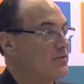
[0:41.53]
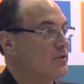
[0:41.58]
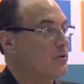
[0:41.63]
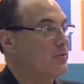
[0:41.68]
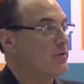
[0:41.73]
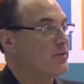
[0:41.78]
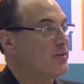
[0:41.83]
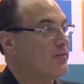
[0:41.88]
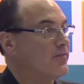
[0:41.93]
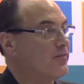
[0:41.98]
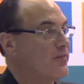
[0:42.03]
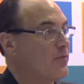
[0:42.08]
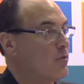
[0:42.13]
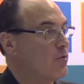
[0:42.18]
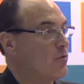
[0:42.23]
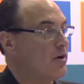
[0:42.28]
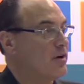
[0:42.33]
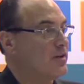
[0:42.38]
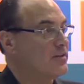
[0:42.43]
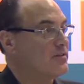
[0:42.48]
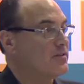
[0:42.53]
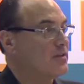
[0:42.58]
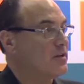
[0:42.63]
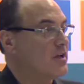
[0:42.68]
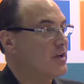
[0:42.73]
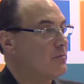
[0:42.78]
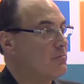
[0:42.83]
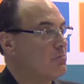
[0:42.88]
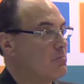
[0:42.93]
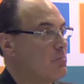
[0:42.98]
So in the forest,
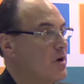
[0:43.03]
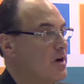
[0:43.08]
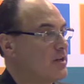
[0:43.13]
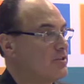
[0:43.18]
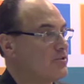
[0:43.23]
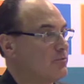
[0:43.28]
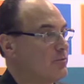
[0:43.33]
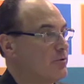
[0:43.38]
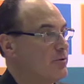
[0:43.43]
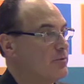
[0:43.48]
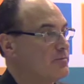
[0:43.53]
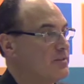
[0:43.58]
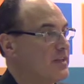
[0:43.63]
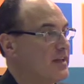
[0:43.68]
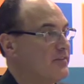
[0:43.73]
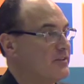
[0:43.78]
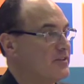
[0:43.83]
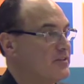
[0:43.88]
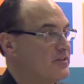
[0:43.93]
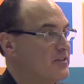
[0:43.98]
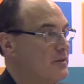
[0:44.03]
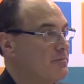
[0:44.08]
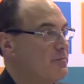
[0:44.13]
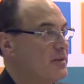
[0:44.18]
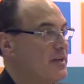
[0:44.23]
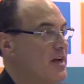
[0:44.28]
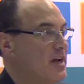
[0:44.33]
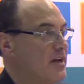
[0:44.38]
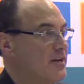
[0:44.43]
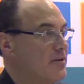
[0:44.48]
mushrooms have a
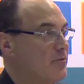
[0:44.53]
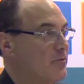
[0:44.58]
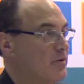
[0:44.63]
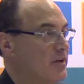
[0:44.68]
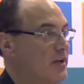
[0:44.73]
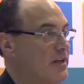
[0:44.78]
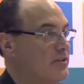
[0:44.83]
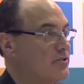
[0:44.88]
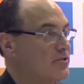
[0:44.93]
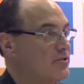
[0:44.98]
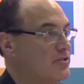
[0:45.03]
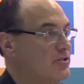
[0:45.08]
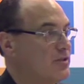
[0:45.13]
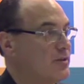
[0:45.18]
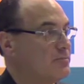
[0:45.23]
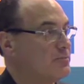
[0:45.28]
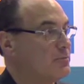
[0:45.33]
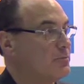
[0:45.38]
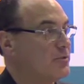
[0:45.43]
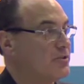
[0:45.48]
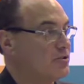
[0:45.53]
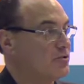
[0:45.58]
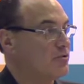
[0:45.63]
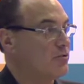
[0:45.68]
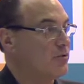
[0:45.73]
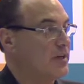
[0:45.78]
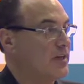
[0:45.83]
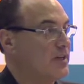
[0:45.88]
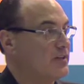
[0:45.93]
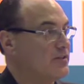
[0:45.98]
symbiotic relationship with
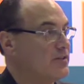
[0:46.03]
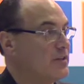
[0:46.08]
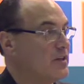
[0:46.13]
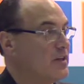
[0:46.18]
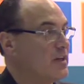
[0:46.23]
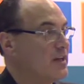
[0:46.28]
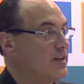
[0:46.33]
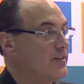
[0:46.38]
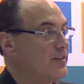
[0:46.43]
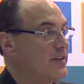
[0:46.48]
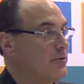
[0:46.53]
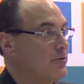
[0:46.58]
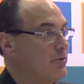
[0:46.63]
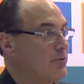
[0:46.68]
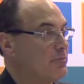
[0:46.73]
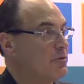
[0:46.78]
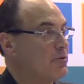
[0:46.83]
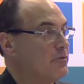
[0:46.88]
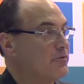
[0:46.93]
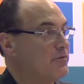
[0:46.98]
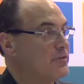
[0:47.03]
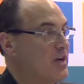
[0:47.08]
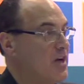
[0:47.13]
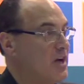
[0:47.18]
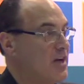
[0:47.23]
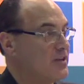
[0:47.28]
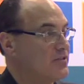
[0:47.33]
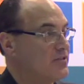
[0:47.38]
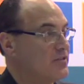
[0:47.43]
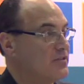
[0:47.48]
trees. They remove
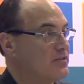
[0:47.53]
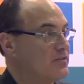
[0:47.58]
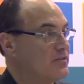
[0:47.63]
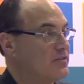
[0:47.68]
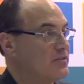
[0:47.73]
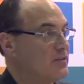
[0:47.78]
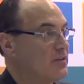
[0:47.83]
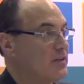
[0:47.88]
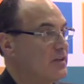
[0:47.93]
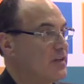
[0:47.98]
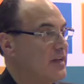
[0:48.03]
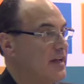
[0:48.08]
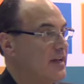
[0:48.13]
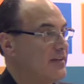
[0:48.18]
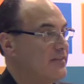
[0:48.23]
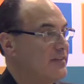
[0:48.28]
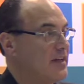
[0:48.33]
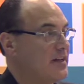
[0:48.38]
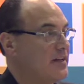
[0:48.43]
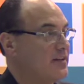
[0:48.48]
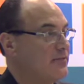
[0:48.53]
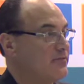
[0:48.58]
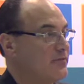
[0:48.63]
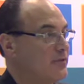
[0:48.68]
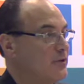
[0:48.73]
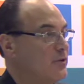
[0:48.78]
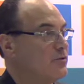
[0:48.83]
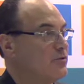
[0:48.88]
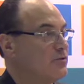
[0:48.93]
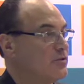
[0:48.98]
toxins and they
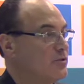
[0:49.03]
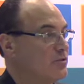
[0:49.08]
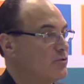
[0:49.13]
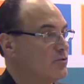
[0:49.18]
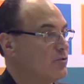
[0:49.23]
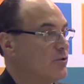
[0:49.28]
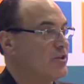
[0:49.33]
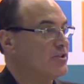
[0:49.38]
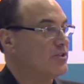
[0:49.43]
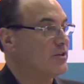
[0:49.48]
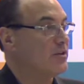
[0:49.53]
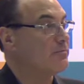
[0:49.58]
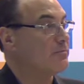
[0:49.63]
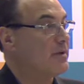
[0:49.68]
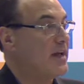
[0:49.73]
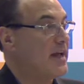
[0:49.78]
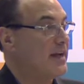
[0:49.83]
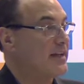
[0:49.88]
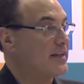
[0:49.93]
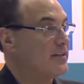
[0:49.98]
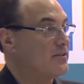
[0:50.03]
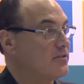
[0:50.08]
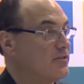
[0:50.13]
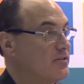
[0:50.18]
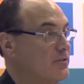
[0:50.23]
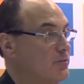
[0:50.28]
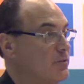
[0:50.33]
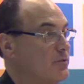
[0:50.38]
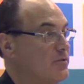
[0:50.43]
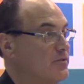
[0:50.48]
infuse nutrition back
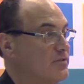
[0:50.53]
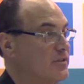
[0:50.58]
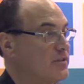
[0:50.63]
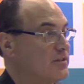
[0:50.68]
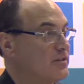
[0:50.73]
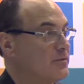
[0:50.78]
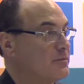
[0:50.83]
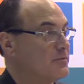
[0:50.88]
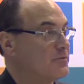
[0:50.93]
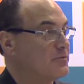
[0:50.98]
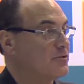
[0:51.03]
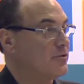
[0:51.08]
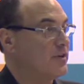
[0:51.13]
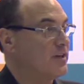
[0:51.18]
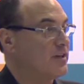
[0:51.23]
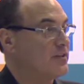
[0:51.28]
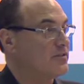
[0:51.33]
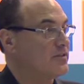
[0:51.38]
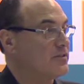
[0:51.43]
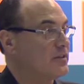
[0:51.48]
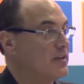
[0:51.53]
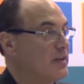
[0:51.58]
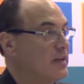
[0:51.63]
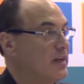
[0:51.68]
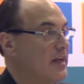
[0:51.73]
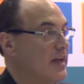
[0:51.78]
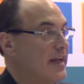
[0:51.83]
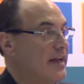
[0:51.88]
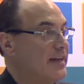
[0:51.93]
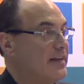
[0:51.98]
into the root system of trees.
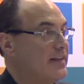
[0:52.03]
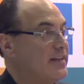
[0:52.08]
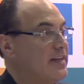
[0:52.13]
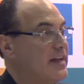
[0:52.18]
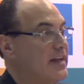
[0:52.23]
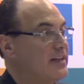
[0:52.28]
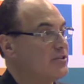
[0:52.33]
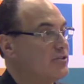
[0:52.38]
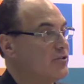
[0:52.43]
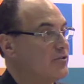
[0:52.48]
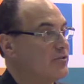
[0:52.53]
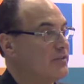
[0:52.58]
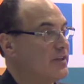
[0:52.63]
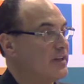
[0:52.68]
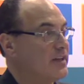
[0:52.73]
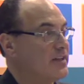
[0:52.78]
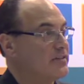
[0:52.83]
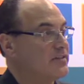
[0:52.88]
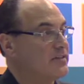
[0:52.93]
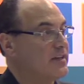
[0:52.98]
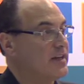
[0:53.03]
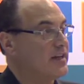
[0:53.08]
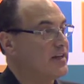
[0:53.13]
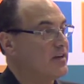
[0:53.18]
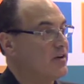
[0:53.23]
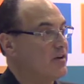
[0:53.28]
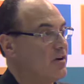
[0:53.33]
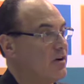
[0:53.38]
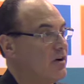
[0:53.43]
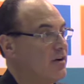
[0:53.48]
And in nature, things that
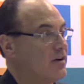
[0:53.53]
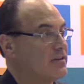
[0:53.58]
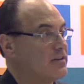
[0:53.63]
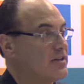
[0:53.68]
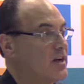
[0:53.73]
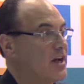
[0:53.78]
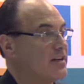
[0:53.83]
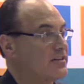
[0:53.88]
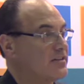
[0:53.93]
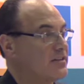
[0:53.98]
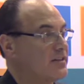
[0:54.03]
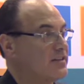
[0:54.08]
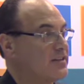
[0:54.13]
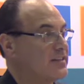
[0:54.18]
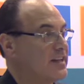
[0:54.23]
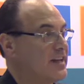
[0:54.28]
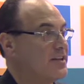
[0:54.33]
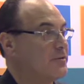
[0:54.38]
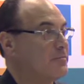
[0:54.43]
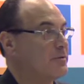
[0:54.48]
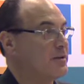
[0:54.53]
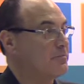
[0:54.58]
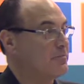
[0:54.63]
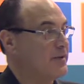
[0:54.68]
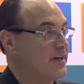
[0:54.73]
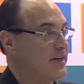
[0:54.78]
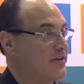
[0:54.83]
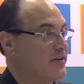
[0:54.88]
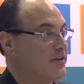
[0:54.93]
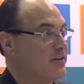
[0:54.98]
are toxic tend to be
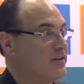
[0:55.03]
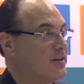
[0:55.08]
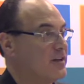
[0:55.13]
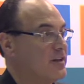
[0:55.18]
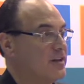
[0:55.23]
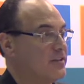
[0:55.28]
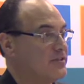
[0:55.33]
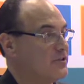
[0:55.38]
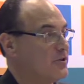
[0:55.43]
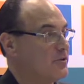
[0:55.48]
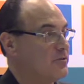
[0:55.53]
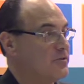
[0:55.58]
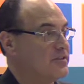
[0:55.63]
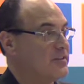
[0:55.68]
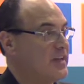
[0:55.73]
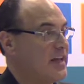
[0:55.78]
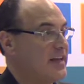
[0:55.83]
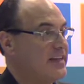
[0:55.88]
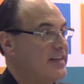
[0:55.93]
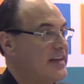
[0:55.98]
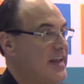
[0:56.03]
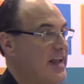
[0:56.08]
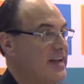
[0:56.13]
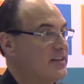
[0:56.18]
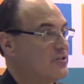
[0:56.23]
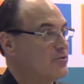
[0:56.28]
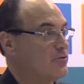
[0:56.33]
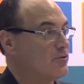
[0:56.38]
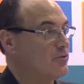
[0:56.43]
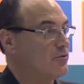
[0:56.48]
bitter. So it's that
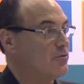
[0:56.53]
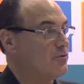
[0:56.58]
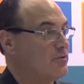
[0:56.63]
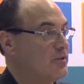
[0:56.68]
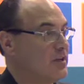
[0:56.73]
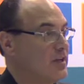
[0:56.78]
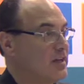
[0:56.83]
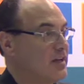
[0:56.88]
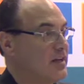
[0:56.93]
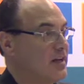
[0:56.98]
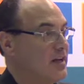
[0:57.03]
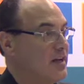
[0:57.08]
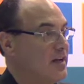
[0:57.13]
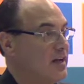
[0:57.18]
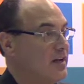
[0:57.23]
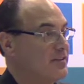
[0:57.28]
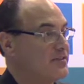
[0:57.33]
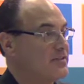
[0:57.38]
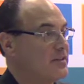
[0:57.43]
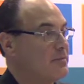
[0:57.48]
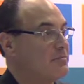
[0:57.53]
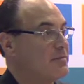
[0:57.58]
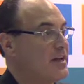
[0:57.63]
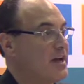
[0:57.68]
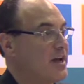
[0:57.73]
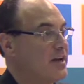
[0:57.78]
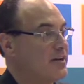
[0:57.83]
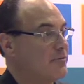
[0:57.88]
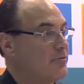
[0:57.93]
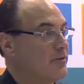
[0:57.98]
natural uh,
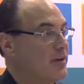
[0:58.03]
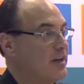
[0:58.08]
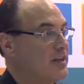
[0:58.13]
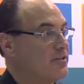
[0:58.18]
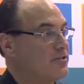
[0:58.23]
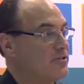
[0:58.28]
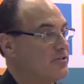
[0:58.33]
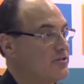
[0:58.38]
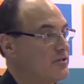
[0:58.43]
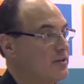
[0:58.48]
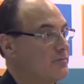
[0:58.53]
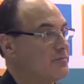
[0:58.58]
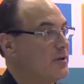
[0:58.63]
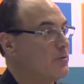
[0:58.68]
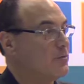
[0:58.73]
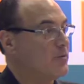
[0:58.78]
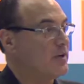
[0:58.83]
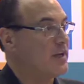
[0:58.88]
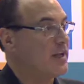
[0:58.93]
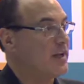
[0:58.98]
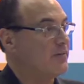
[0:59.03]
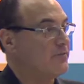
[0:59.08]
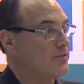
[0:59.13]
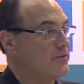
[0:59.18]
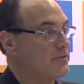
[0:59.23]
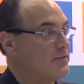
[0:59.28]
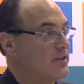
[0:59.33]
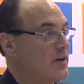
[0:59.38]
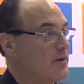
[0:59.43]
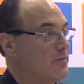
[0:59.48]
symbiotic relationship that we
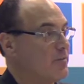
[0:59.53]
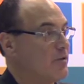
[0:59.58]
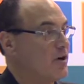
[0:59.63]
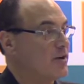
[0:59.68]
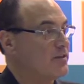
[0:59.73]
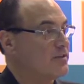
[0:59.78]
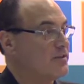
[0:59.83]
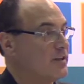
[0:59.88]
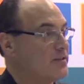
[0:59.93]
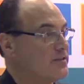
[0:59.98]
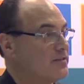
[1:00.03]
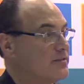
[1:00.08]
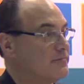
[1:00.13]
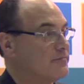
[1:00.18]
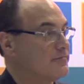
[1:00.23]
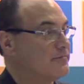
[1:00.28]
leverage in our process.